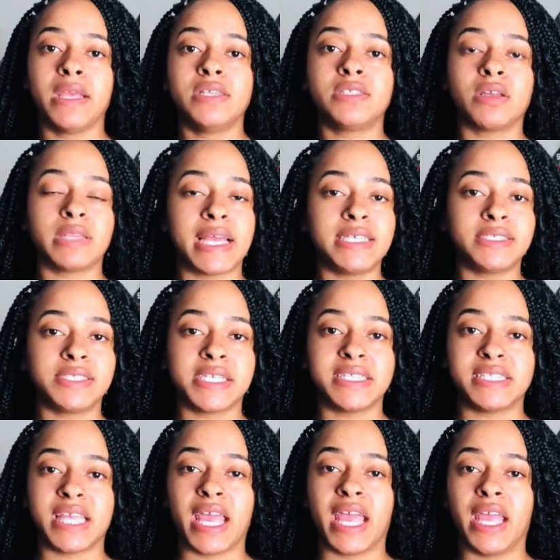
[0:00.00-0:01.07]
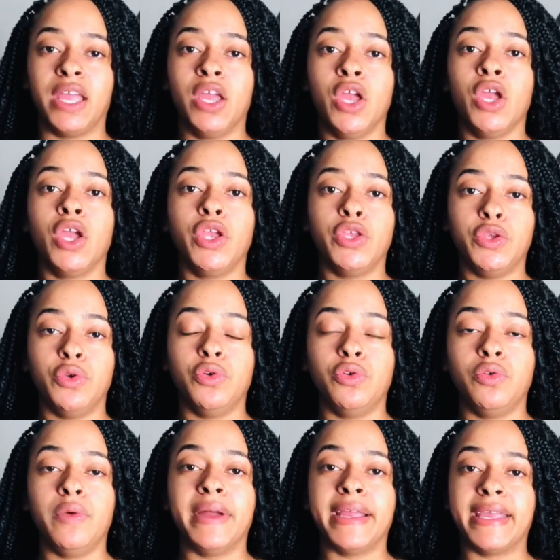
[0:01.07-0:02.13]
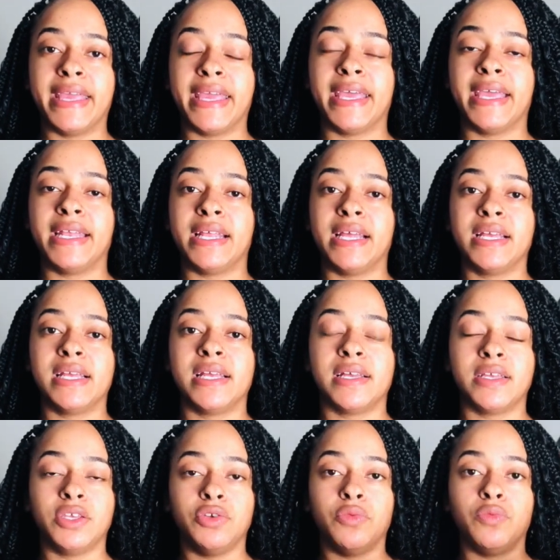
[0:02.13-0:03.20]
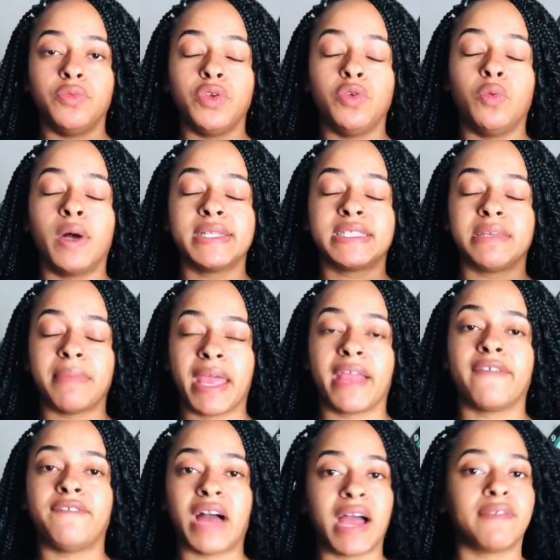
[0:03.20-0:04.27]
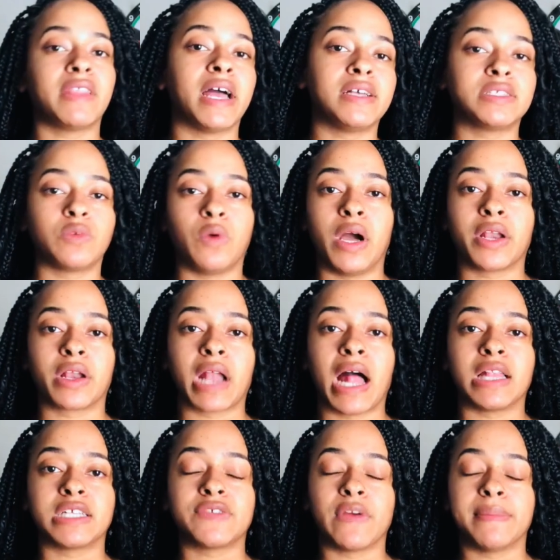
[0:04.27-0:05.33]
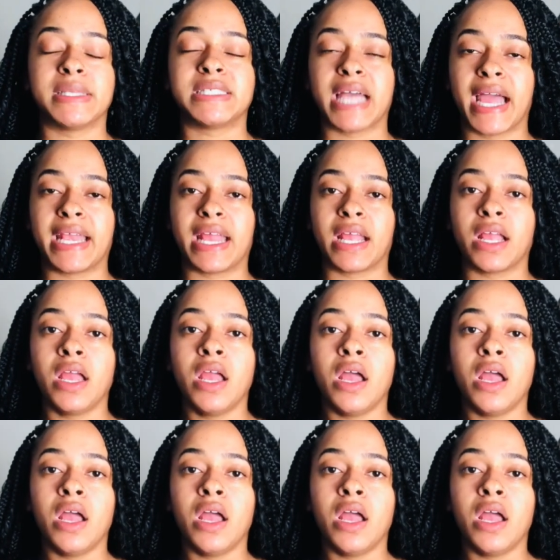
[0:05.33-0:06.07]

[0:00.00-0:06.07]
So let's just say you want to make $5,100 from a signing